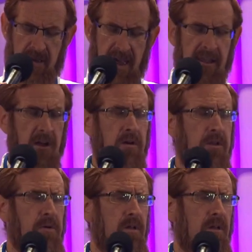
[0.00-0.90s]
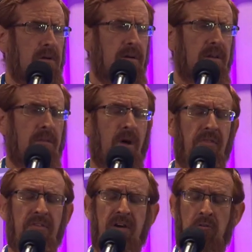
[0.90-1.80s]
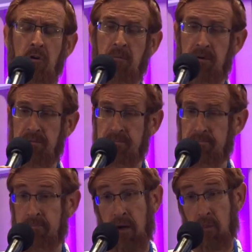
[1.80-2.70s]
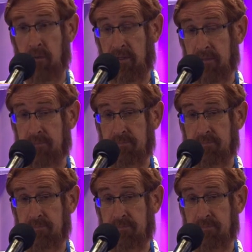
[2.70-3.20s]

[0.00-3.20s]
And here in Israel, in the month of October, by the way,